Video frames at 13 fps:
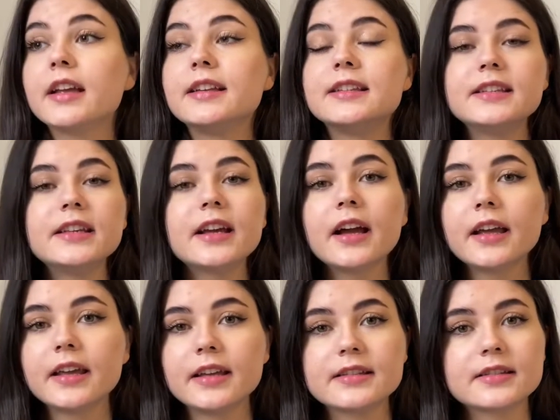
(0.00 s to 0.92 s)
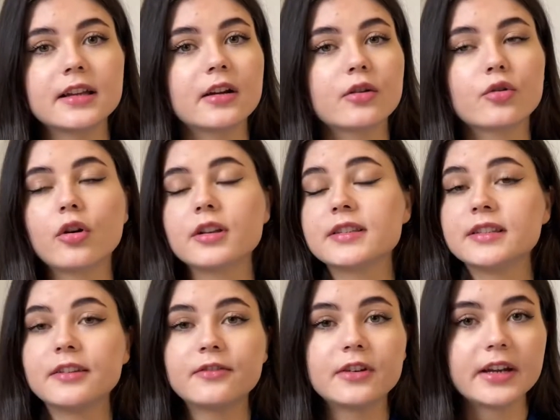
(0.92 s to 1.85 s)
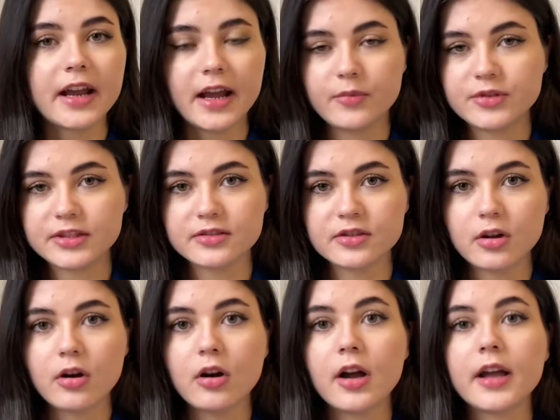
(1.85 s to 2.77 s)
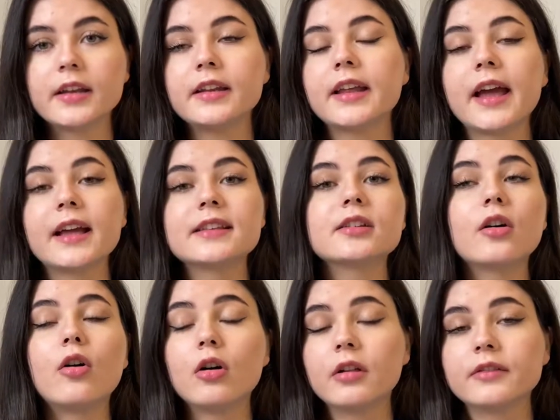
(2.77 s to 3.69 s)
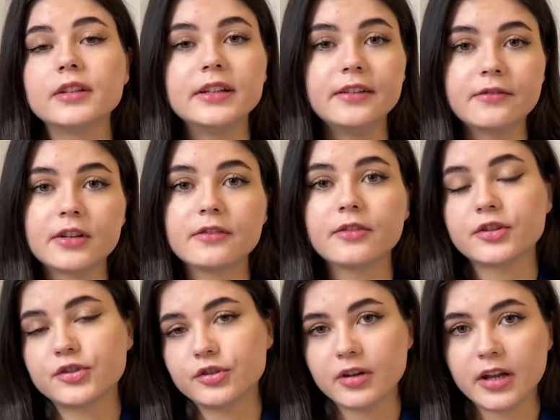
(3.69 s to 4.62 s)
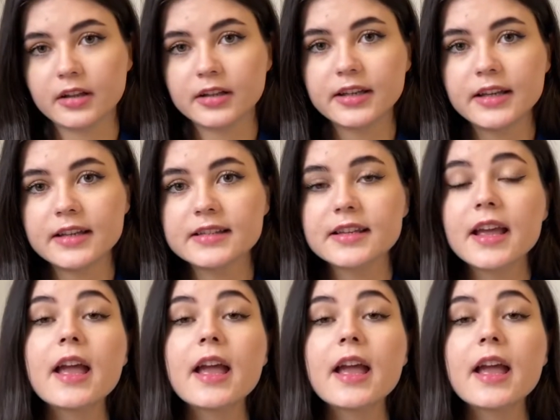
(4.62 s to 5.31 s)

Zia is across different apps in Zoho and it has all of the different functionalities,